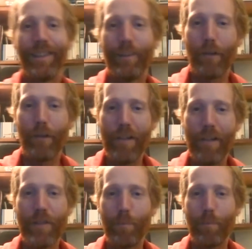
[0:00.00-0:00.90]

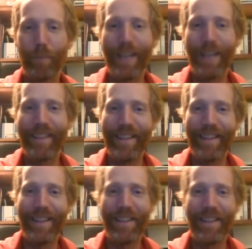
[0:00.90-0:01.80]
forage planted
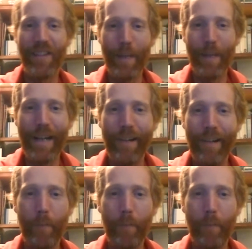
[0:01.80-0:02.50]
in the same area.